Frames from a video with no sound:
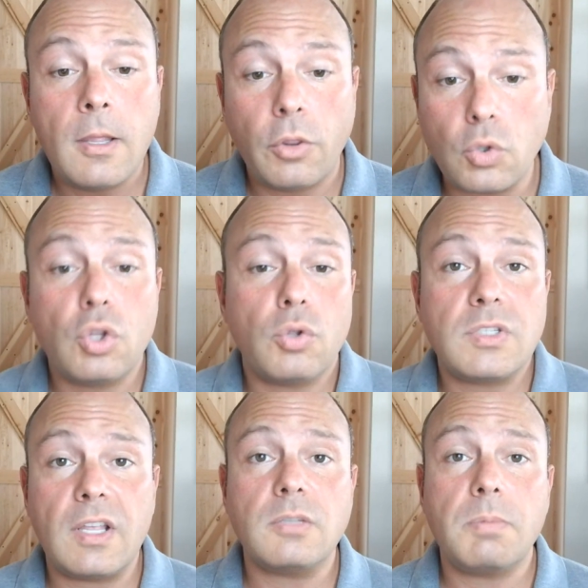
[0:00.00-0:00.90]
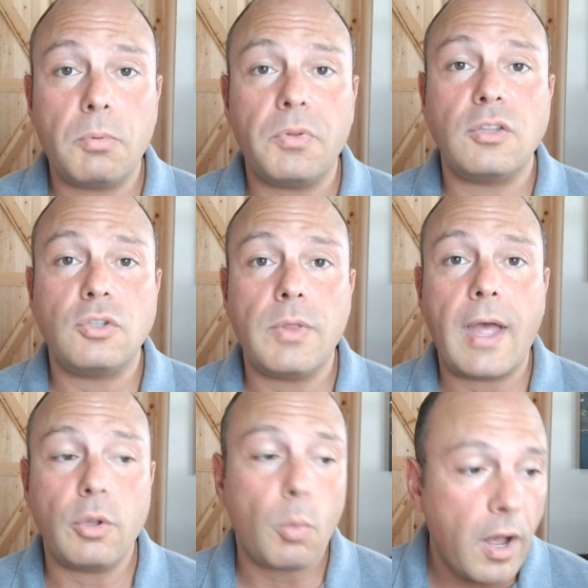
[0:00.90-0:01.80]
Those are those salespeople that do
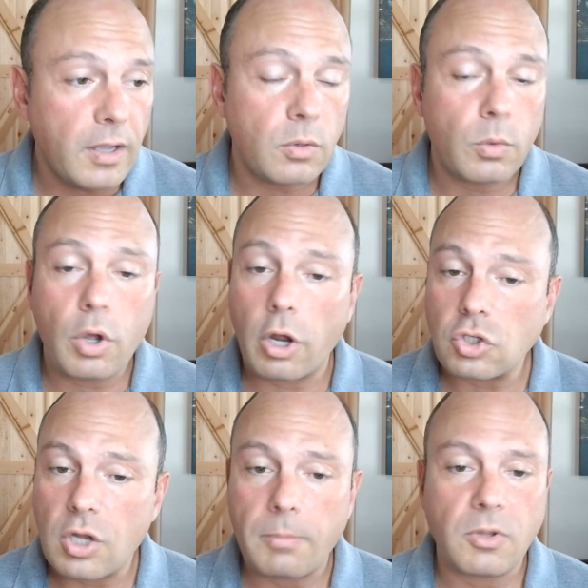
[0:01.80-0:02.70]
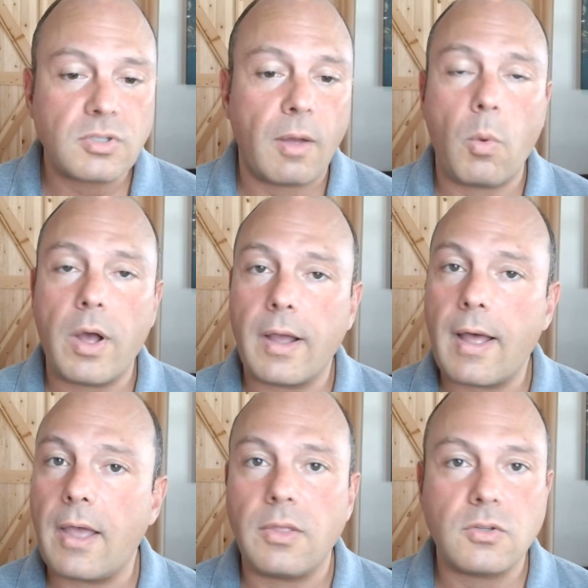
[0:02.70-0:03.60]
that. You walk into a car shop, there's that one
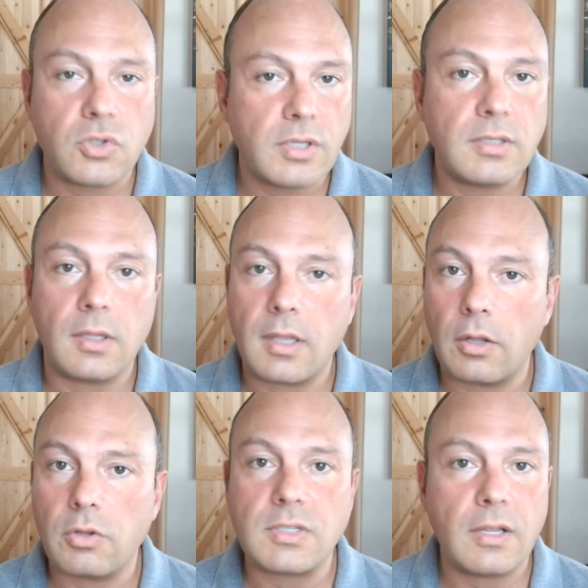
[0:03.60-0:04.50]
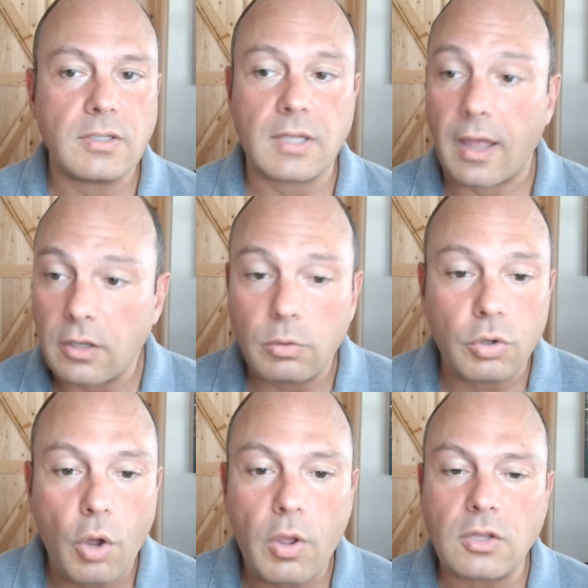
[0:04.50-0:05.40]
guy that's just the killer sales guy,
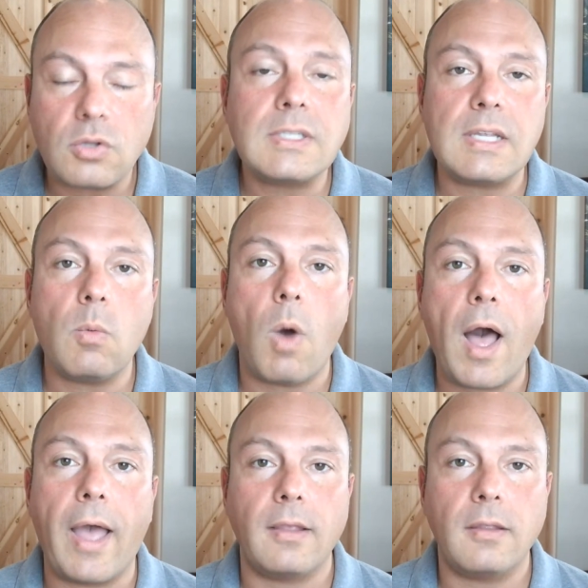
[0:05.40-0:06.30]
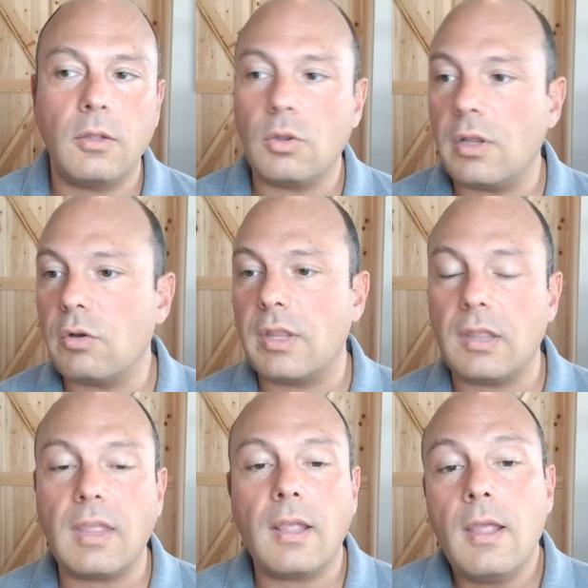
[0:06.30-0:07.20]
and you see why. You
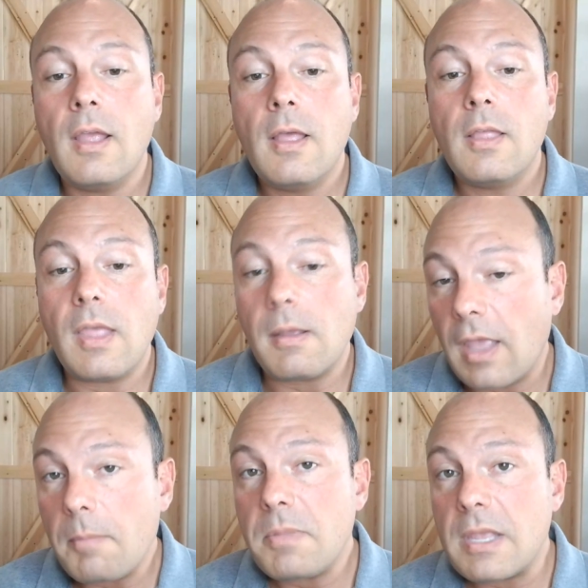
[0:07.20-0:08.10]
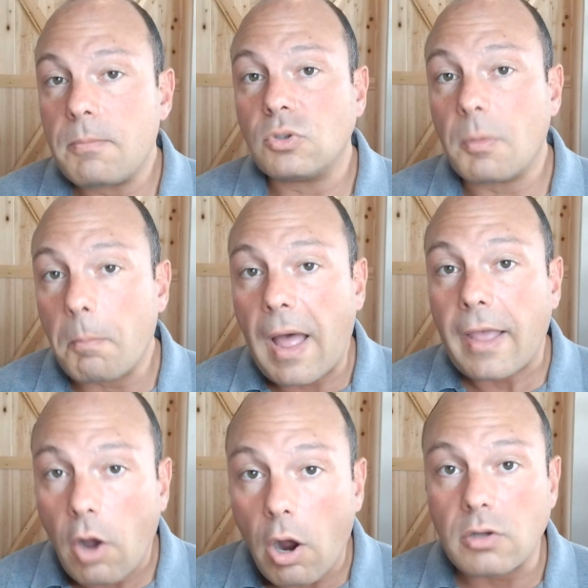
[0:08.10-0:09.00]
literally they get people to buy
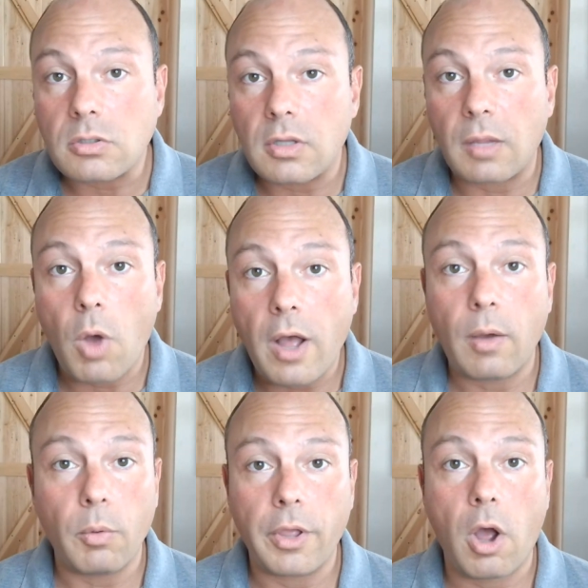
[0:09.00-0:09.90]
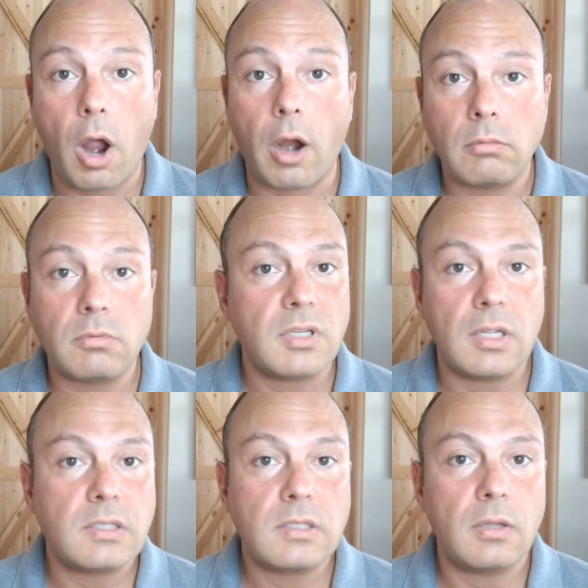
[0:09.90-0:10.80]
cars. They walk out with a car.
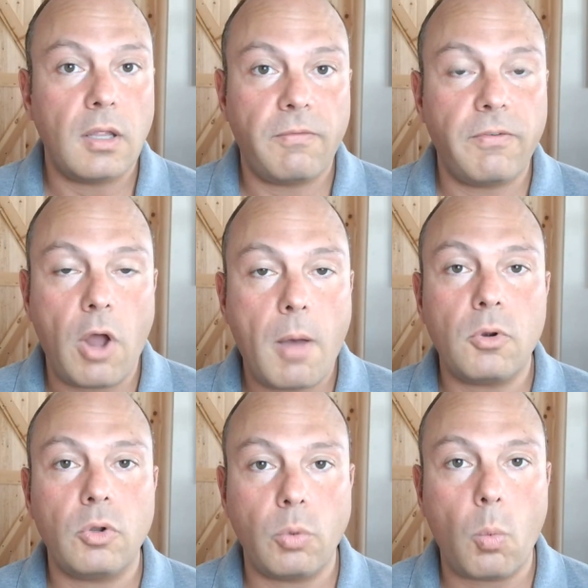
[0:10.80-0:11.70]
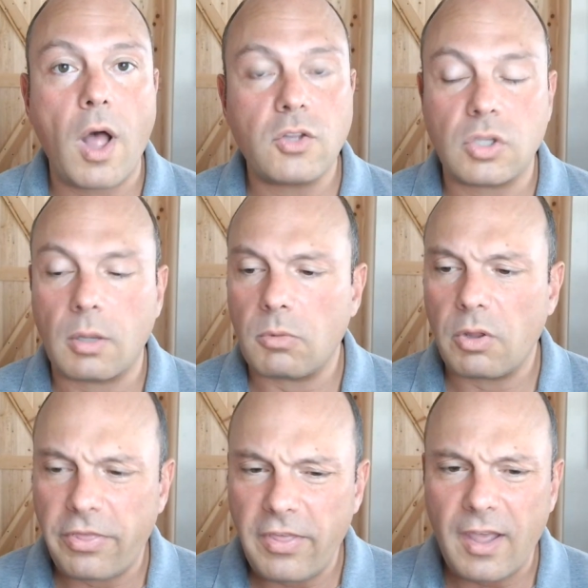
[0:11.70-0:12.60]
It's phenomenal to watch them. They're
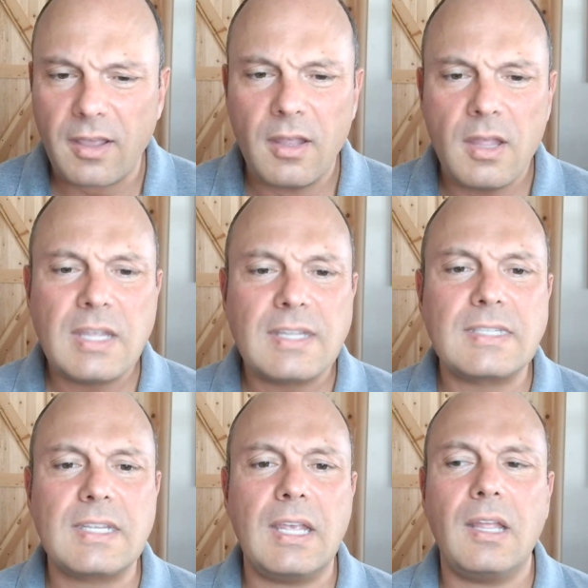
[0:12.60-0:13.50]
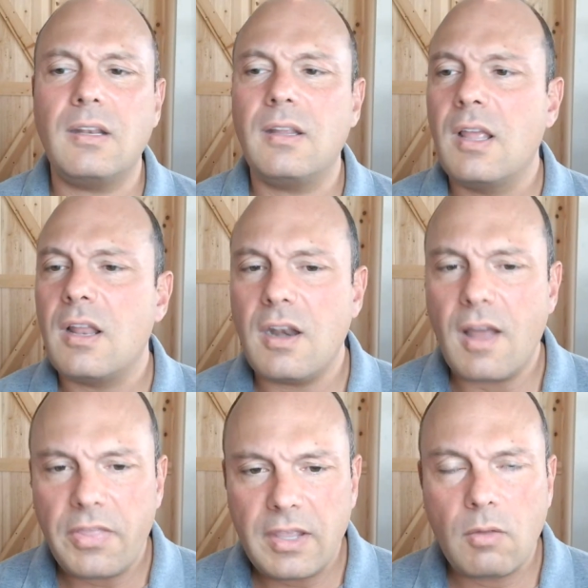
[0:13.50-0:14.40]
thick skinned.
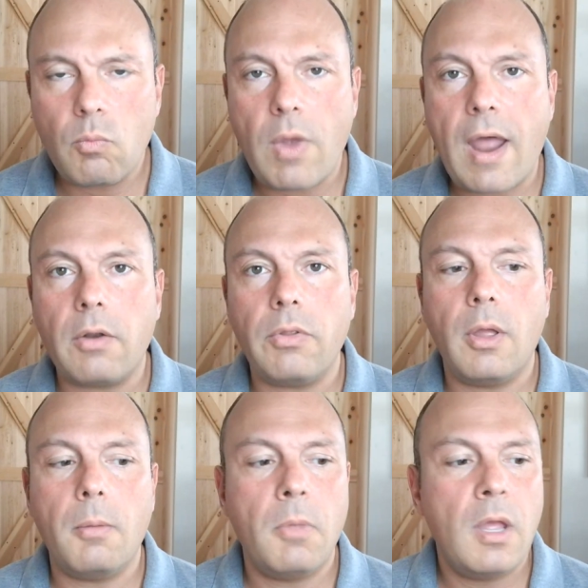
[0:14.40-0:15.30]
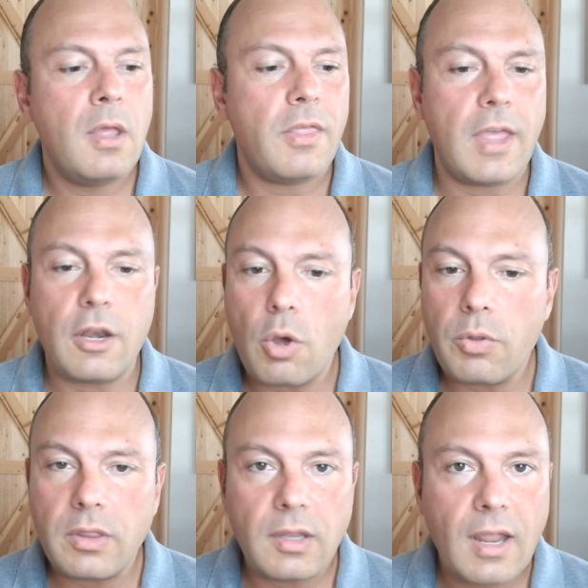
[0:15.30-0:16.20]
Nothing can rattle them. They know
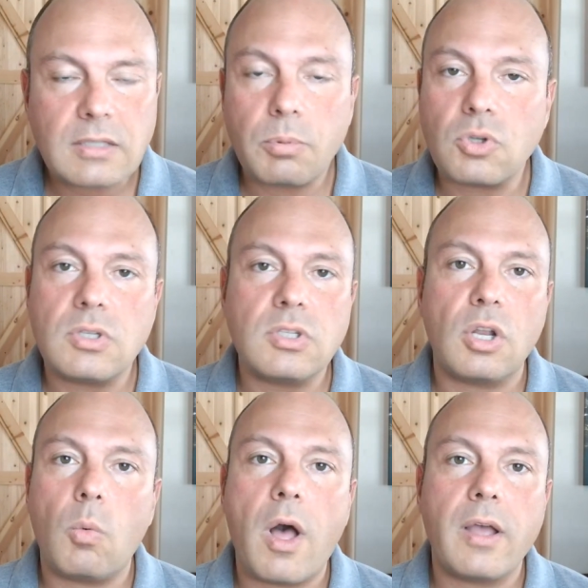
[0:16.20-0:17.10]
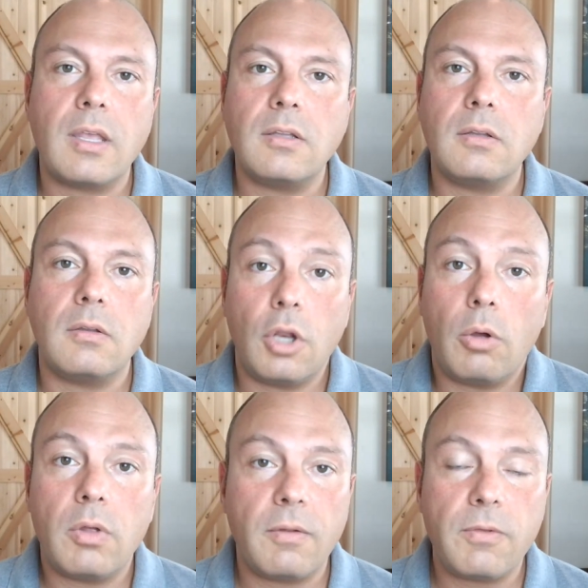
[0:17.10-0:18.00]
that the next person's going to walk in,
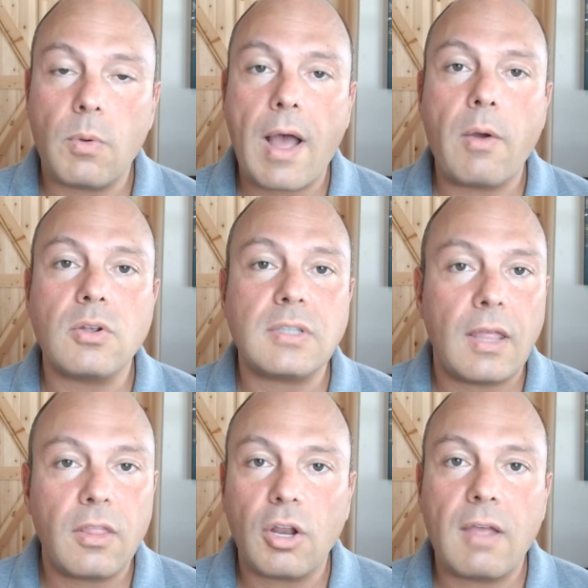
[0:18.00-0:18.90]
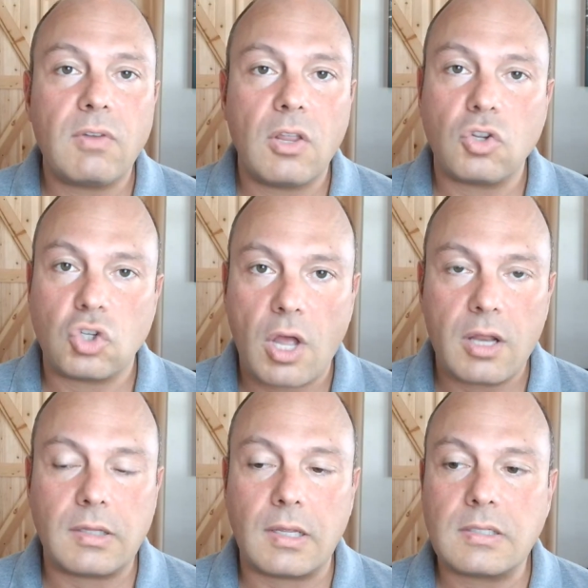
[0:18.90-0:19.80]
in a few hours, and they're going to have another shot
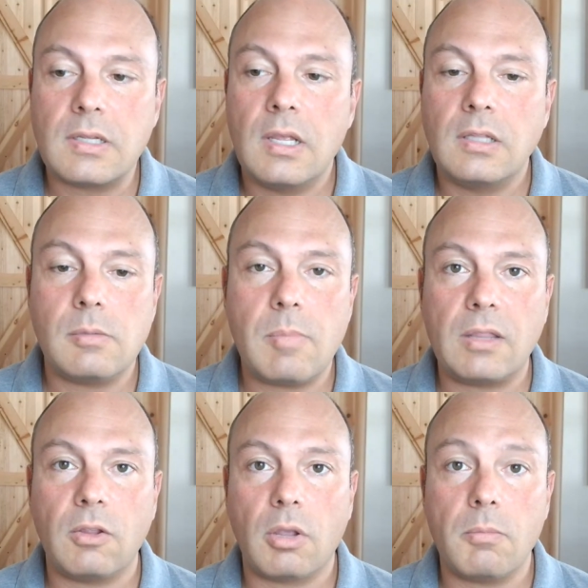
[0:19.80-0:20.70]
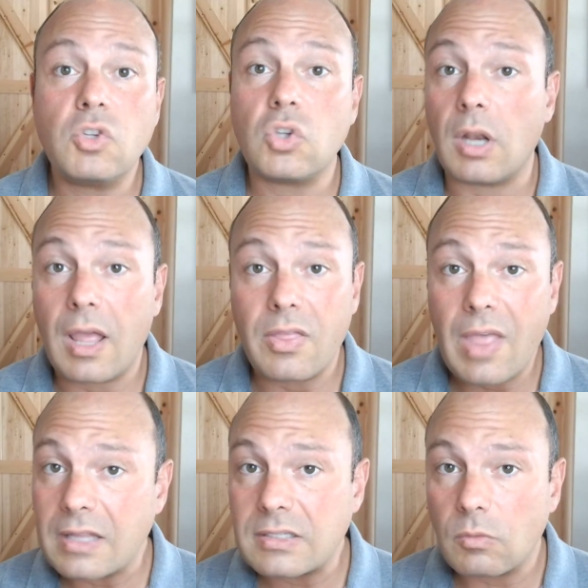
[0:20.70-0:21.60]
at this to make their commission. And
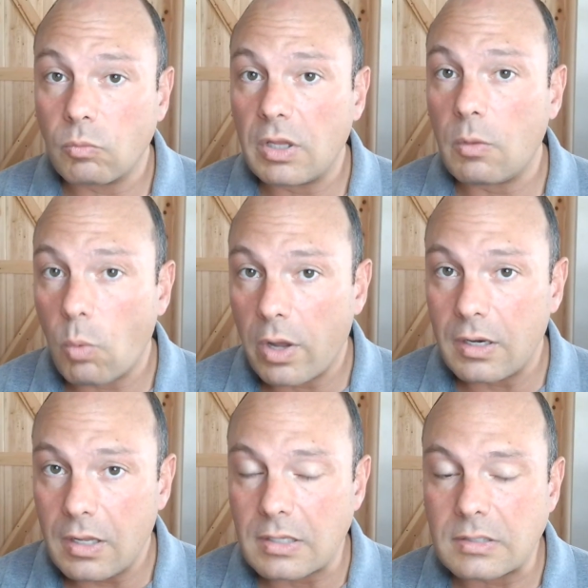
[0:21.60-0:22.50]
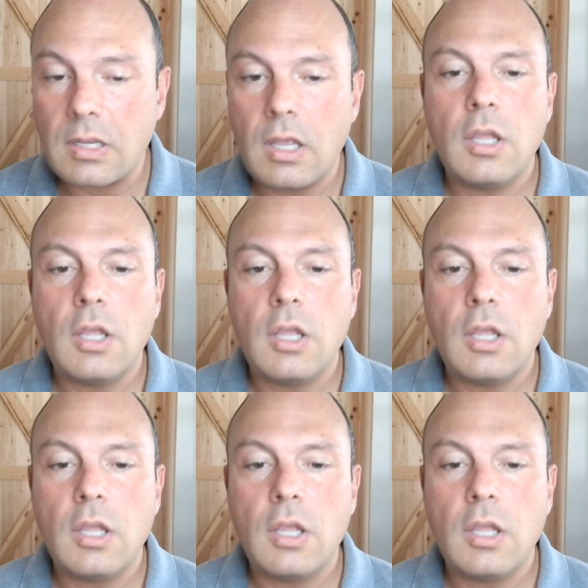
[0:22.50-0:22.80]
that's really what it is.